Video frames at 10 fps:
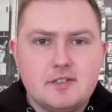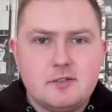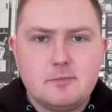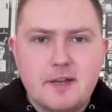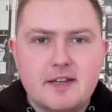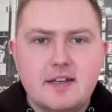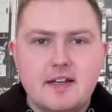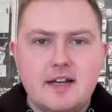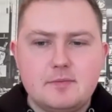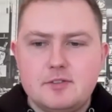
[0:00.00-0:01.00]
This has been
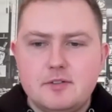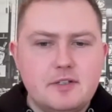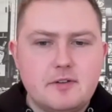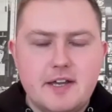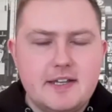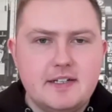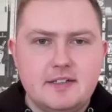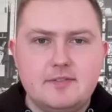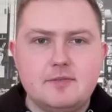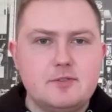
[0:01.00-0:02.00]
absolutely great, and
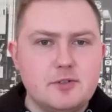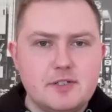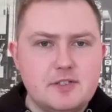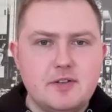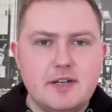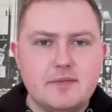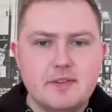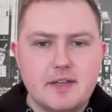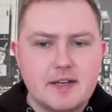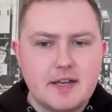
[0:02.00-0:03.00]
I've loved talking to you and everything.